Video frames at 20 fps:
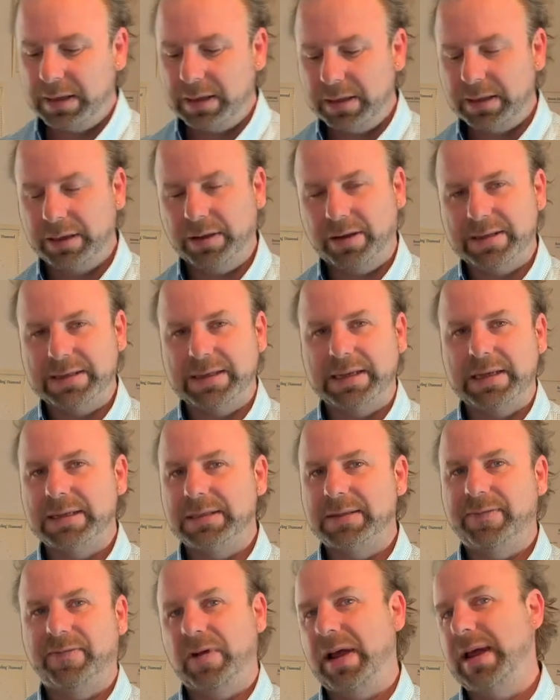The idea
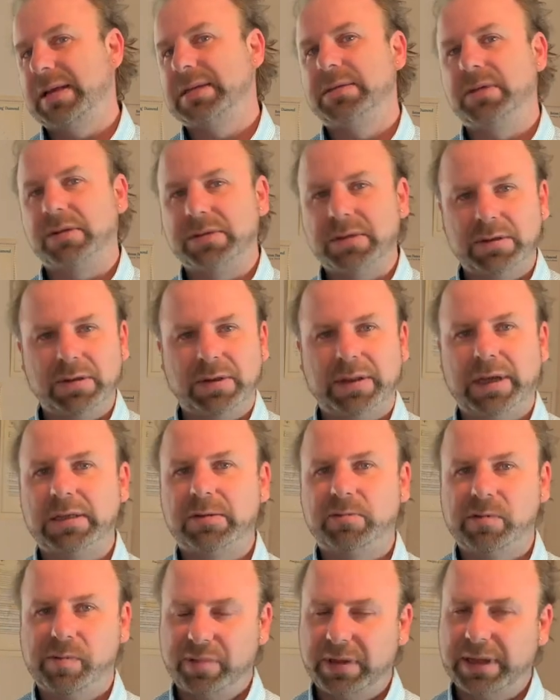is for us not to do that,
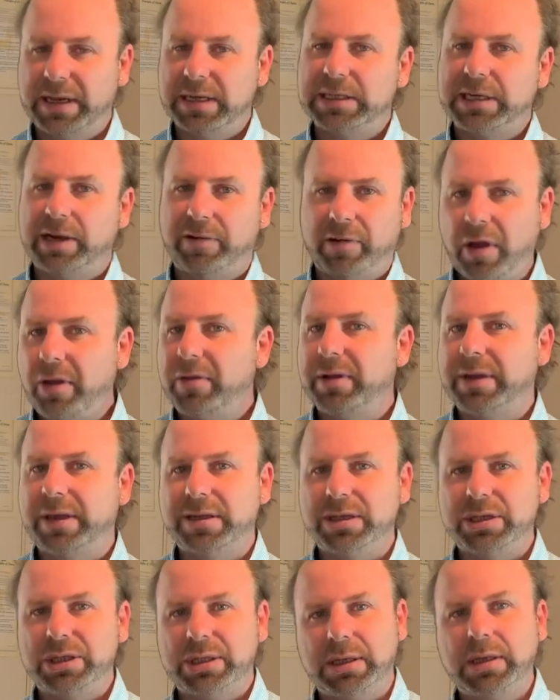to replenish our own
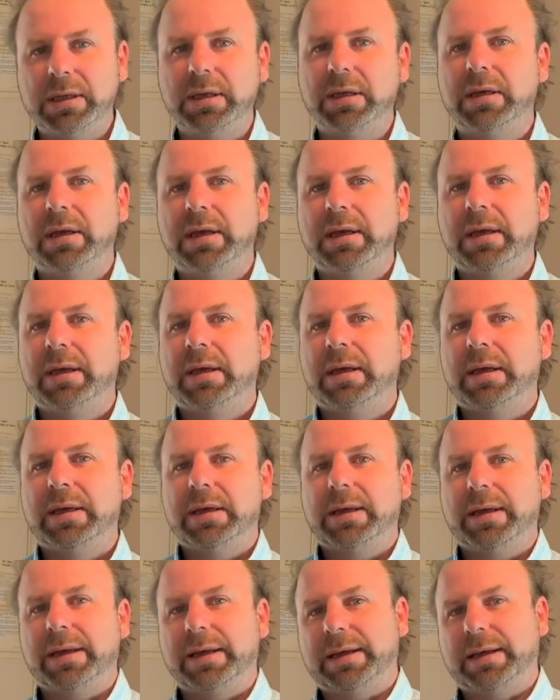energy,
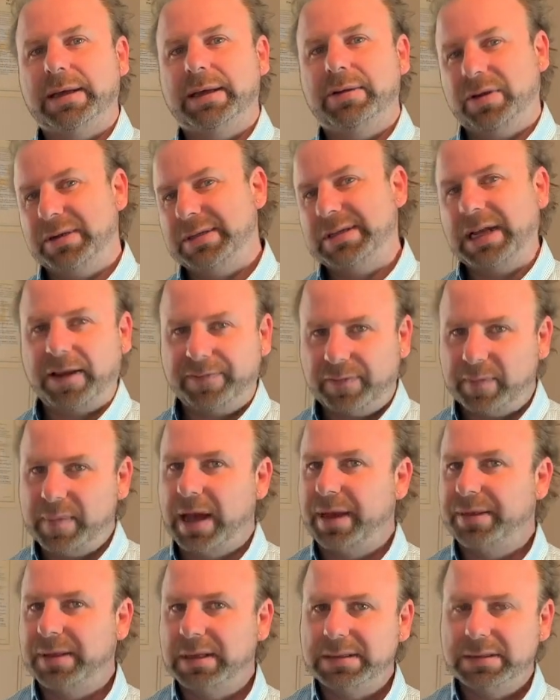not take from
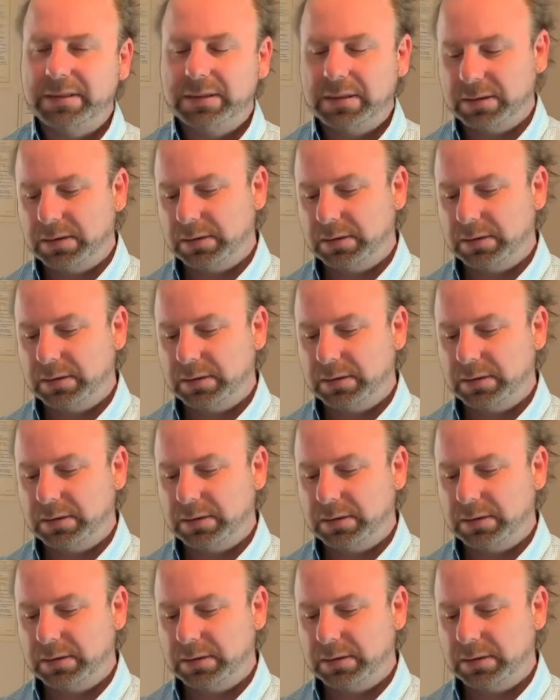others.